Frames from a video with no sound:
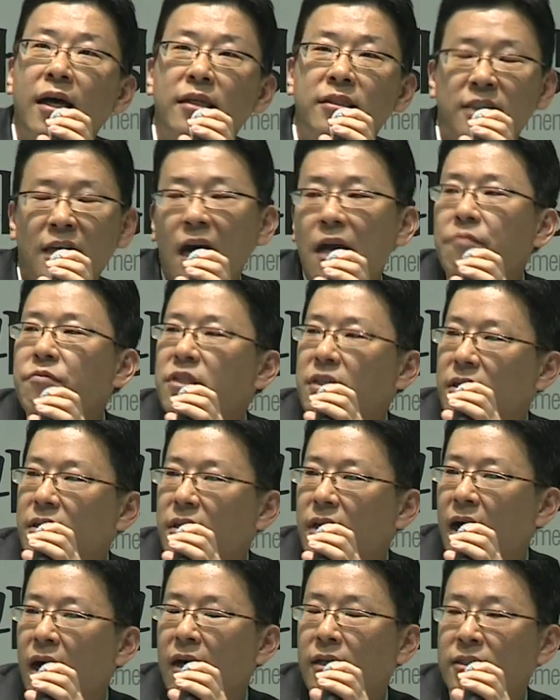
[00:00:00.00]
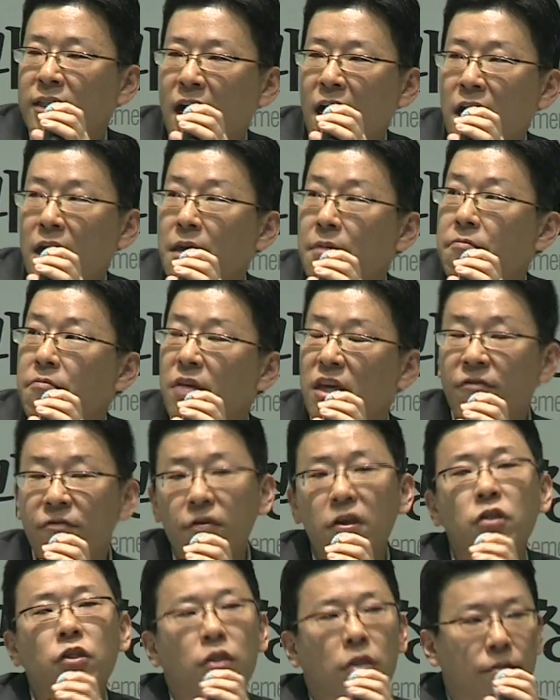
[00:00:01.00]

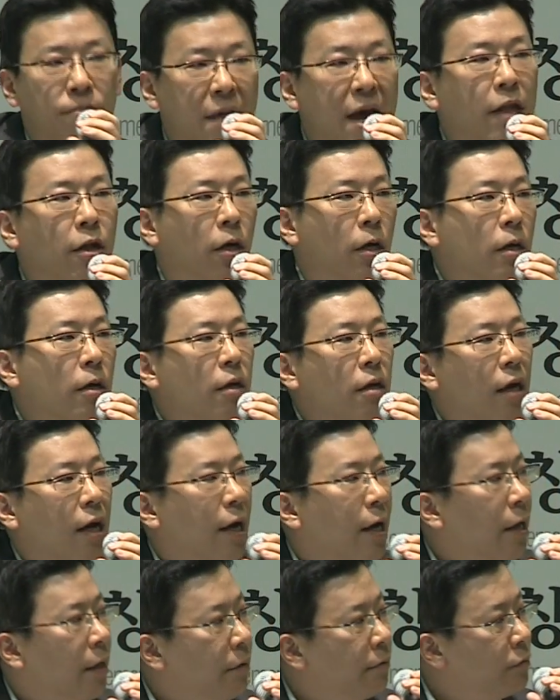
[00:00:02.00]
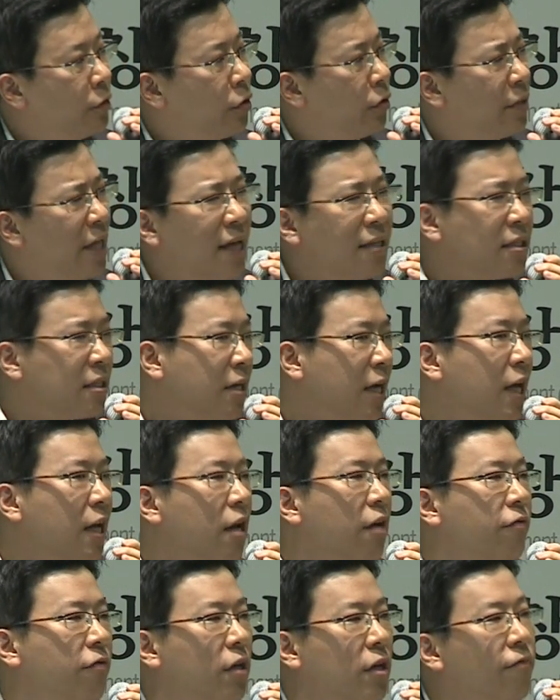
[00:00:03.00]
time-efficient manner. So that's kind
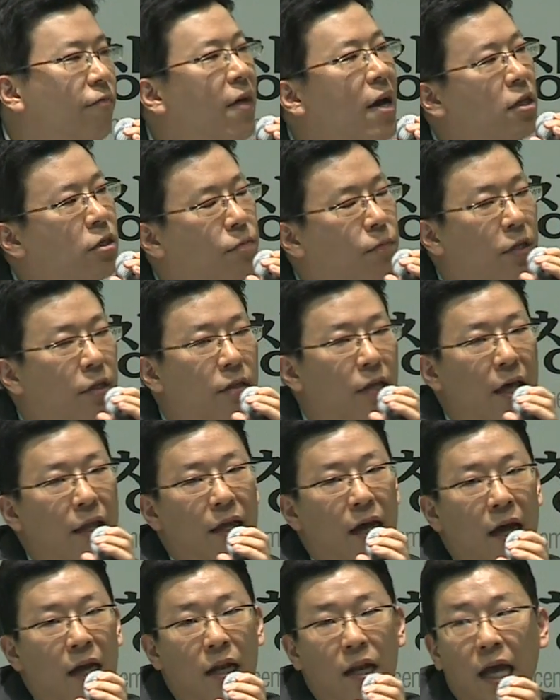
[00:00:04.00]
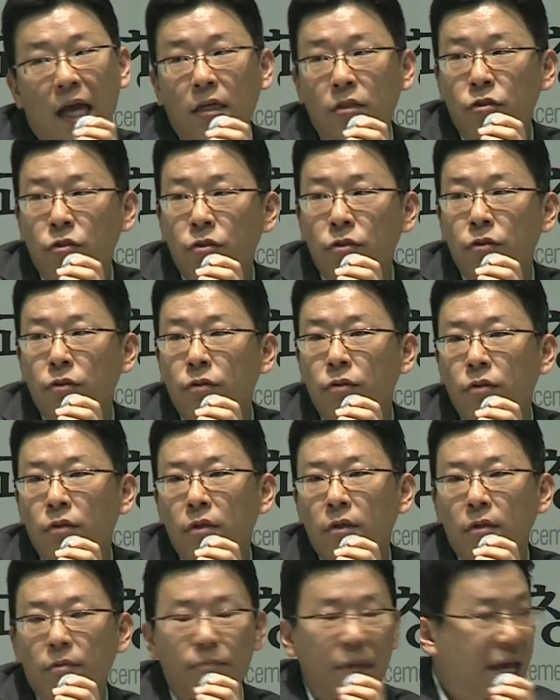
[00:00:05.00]
of an investment that I like to
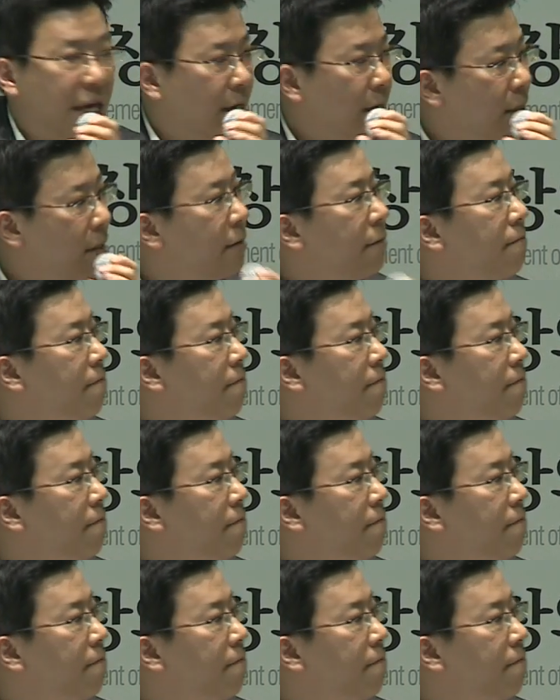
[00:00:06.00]
make.